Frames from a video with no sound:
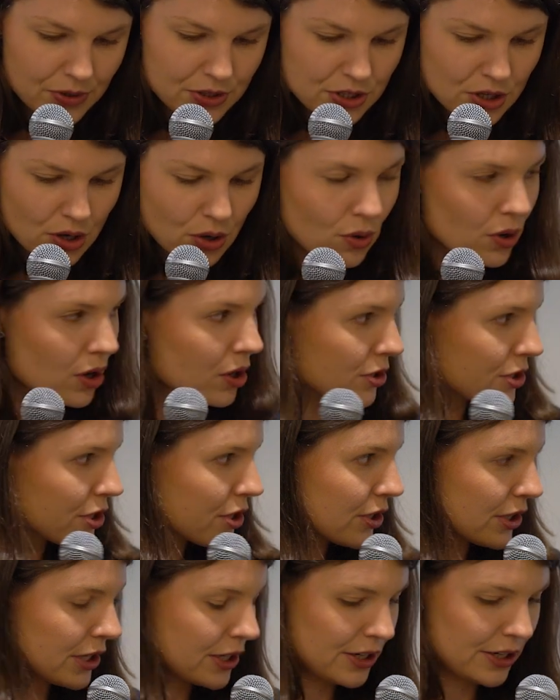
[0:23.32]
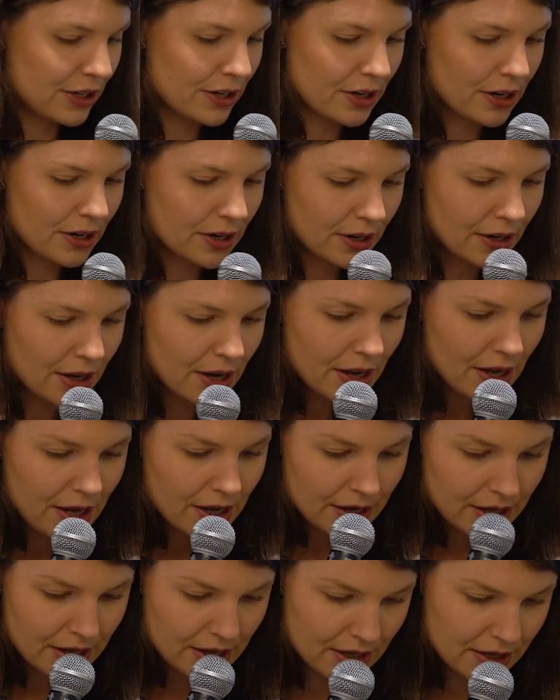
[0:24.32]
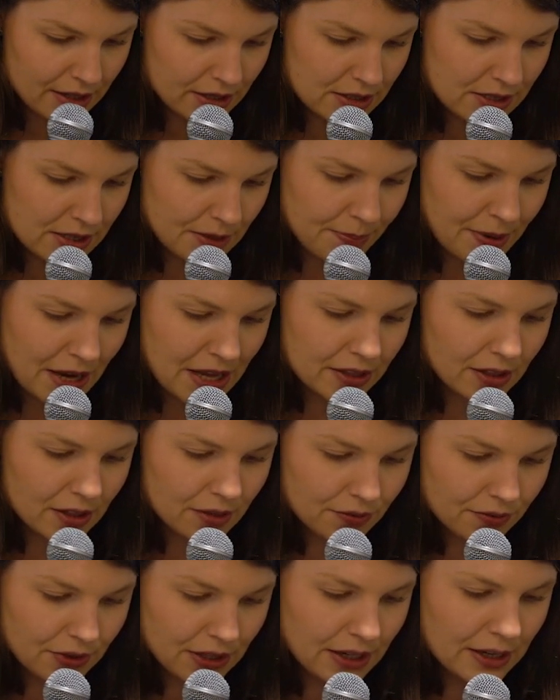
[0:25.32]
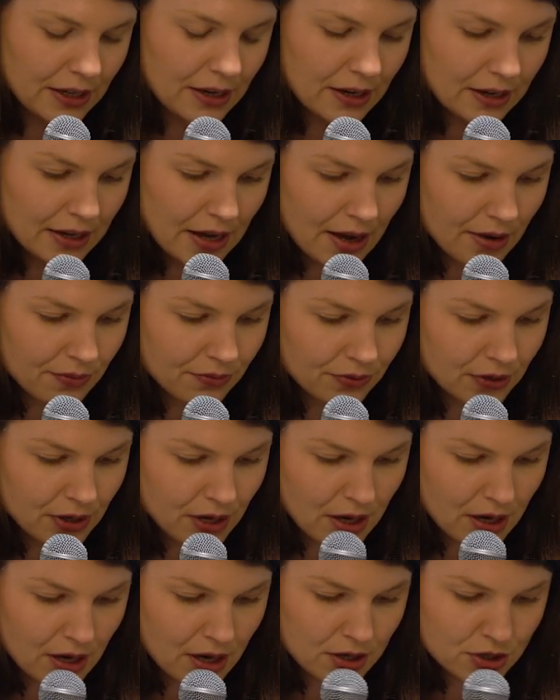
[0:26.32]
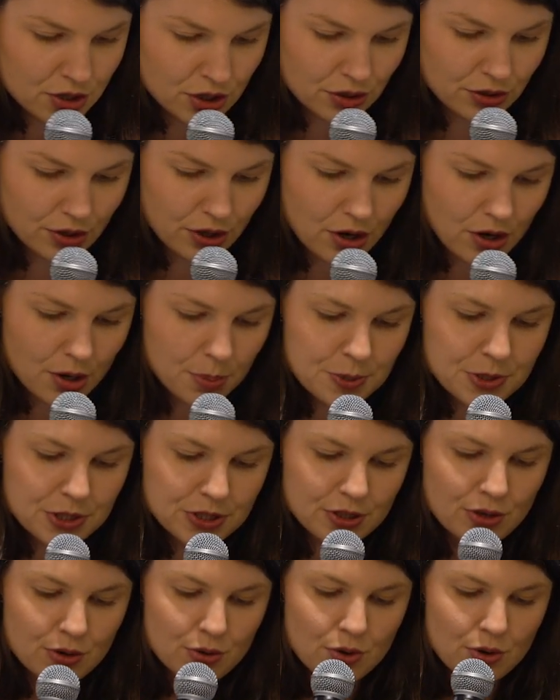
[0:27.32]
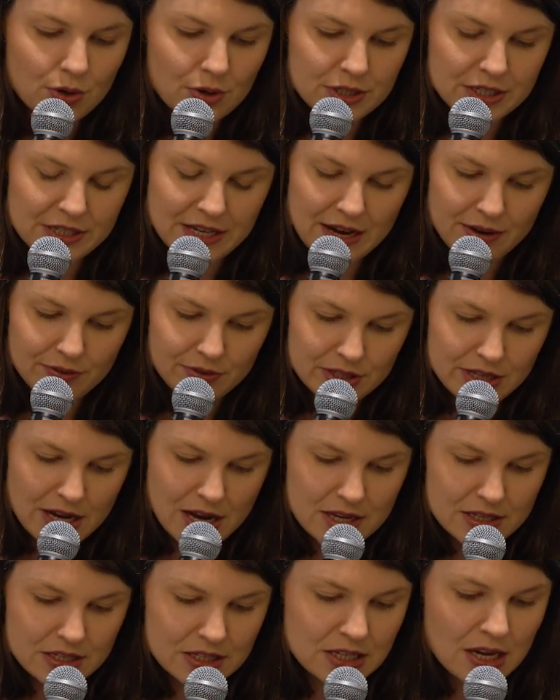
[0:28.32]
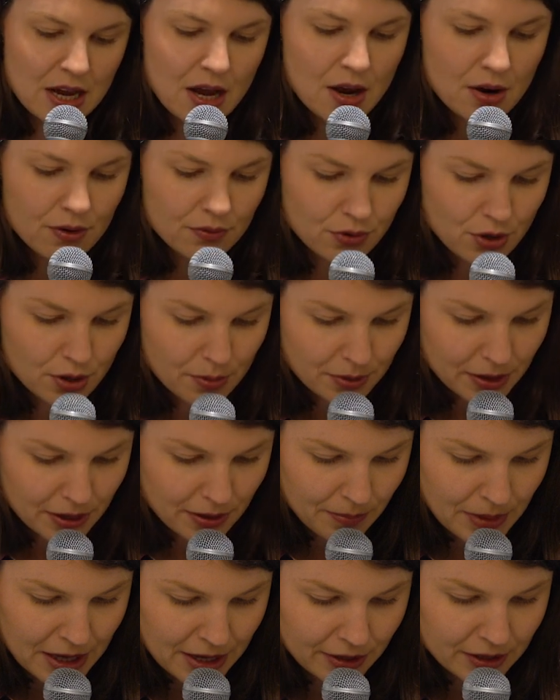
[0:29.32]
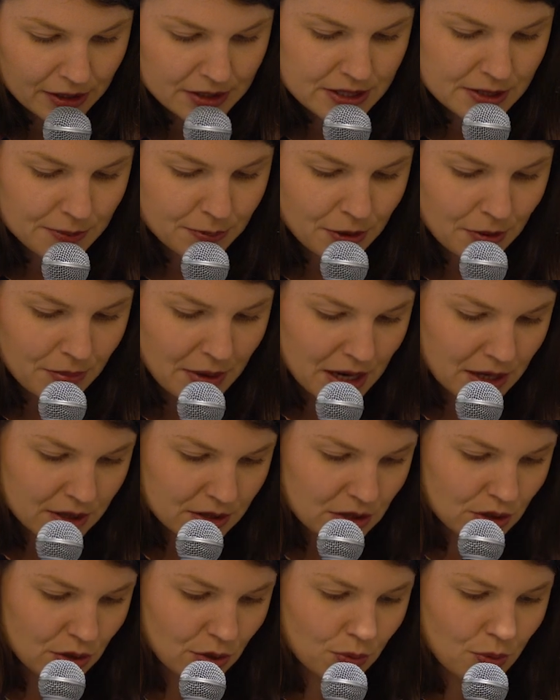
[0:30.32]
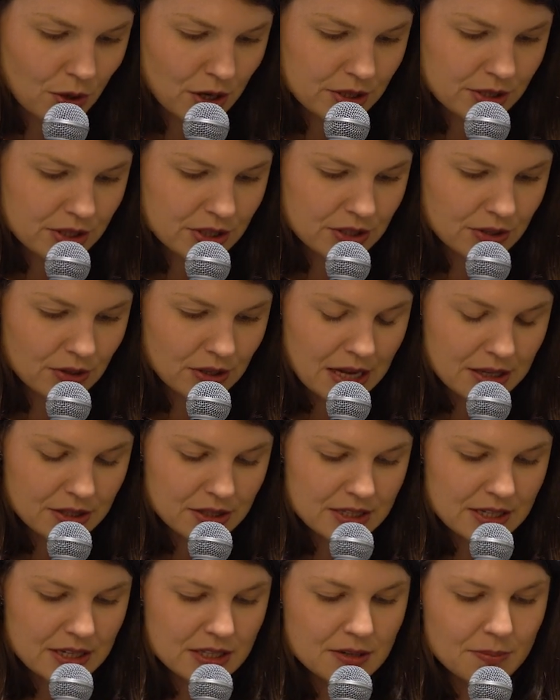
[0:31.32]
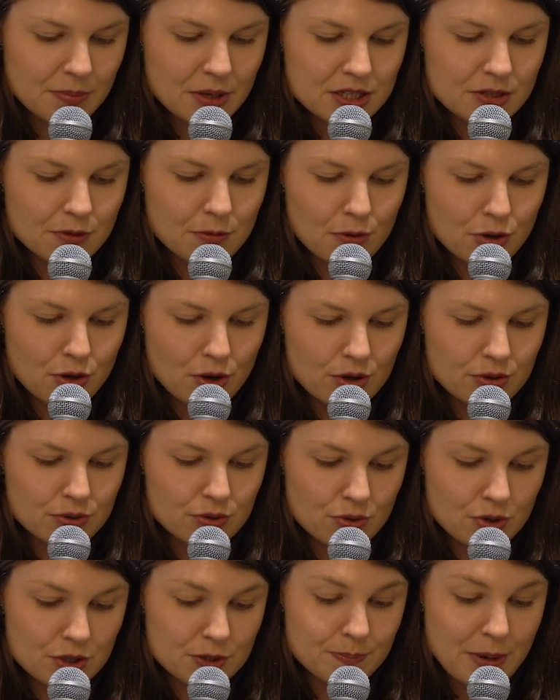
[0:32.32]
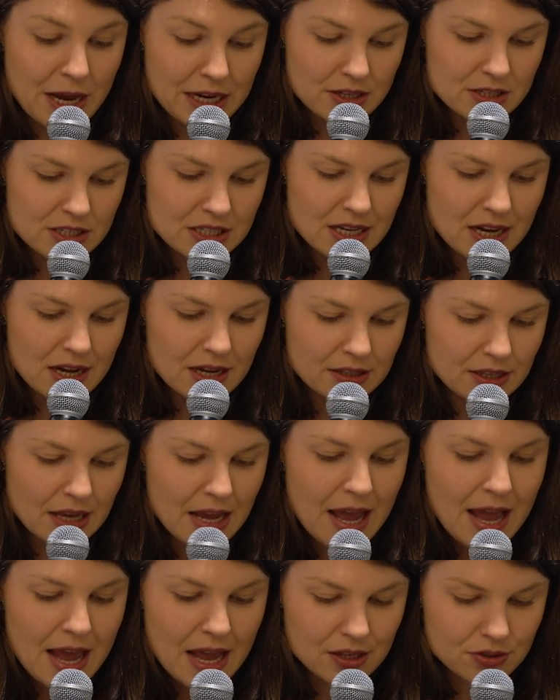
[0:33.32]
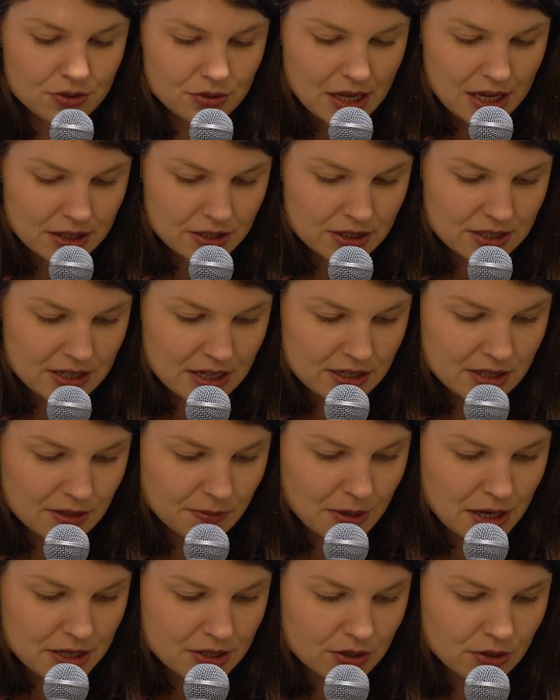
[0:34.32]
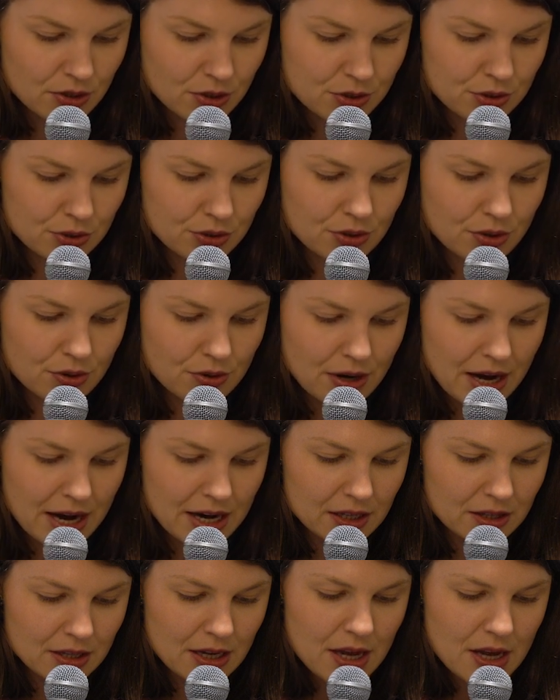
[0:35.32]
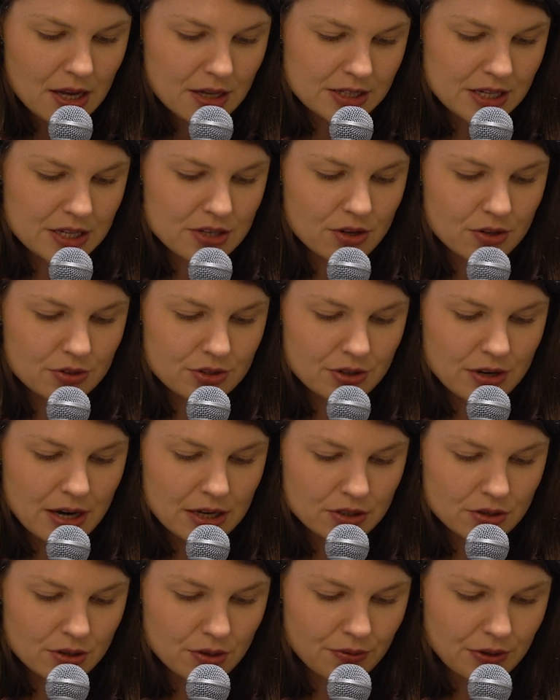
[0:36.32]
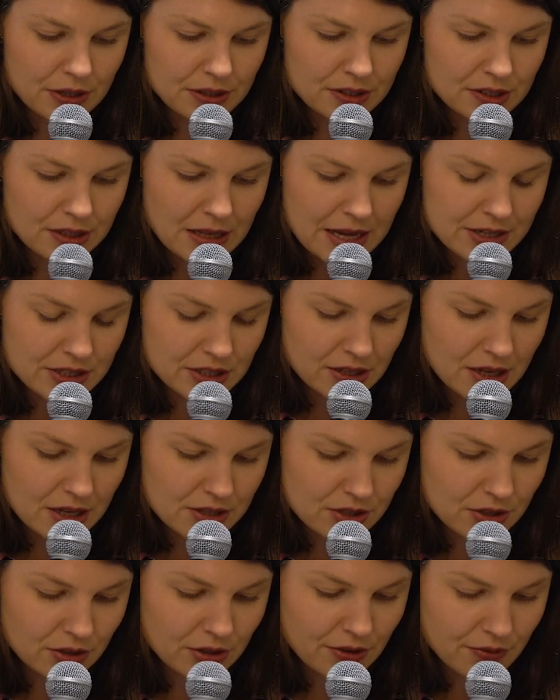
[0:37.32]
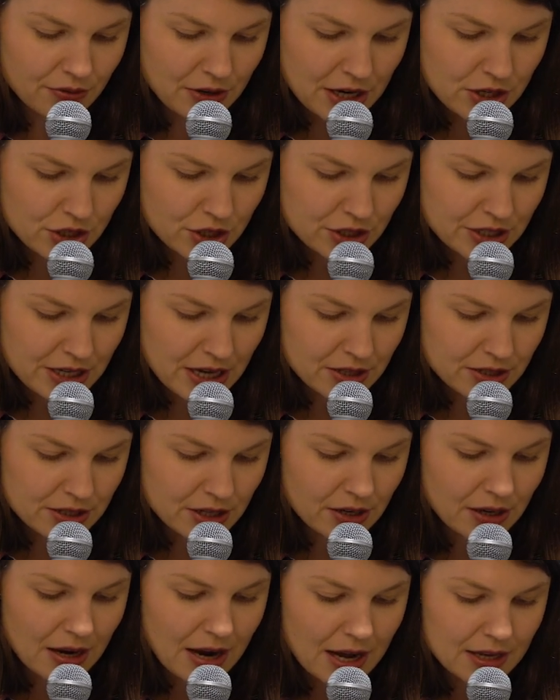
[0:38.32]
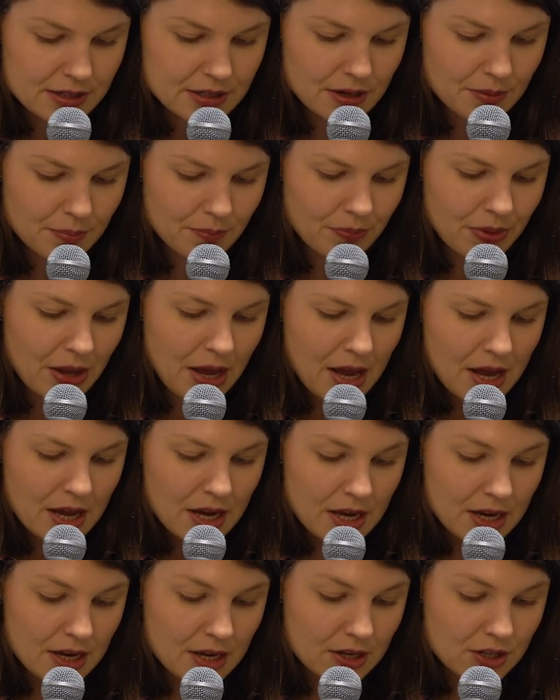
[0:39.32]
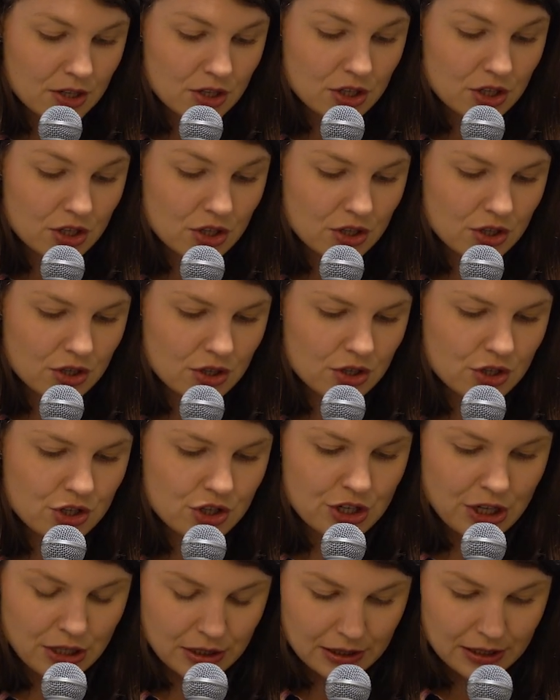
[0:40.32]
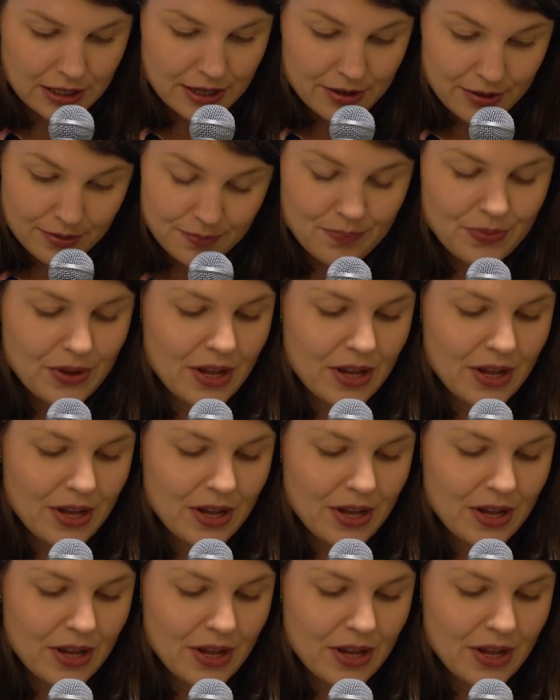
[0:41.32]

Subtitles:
So also here in the panel we have John Herbst, who will stay with us, former American diplomat who was United States Ambassador to Uzbekistan and United States Ambassador to Ukraine, Senior Director of Atlantic Council Eurasia Center, Adam Schindler,